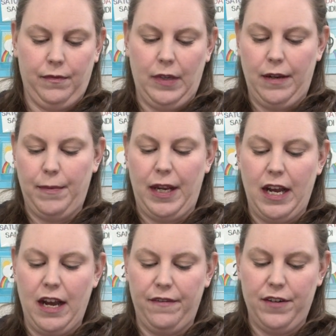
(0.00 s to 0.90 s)
And my
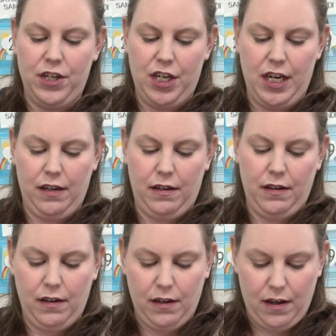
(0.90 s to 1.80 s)
half a sheet
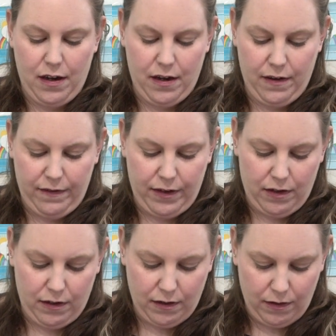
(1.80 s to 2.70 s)

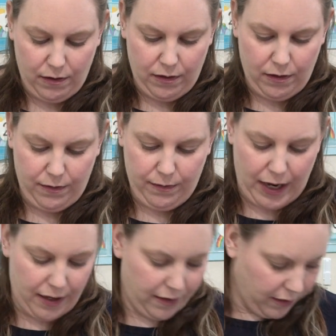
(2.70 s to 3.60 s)
of
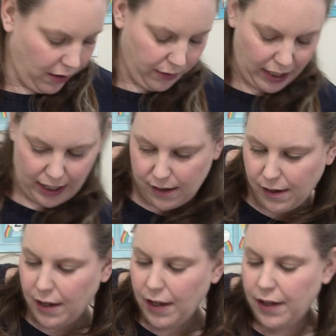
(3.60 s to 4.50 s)
red. Okay,
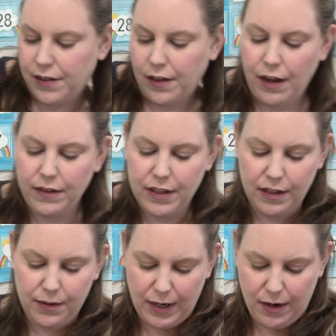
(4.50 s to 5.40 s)
so now this
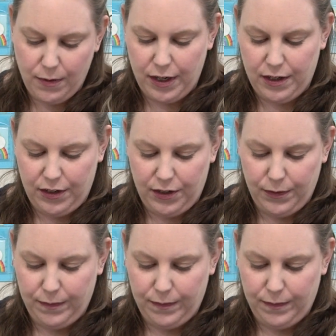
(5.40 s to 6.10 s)
is what I want you to do.